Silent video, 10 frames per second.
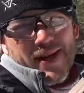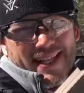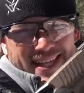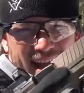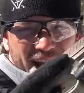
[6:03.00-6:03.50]
We
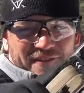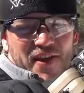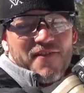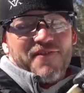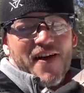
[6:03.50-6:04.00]
got the
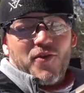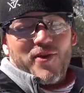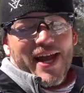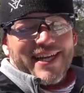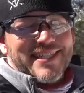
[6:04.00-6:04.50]
FN
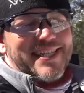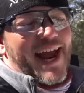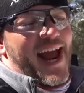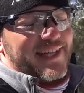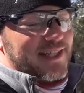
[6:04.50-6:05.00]
509
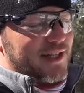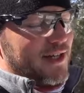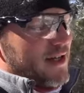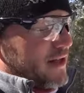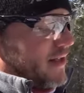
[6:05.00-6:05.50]
Tactical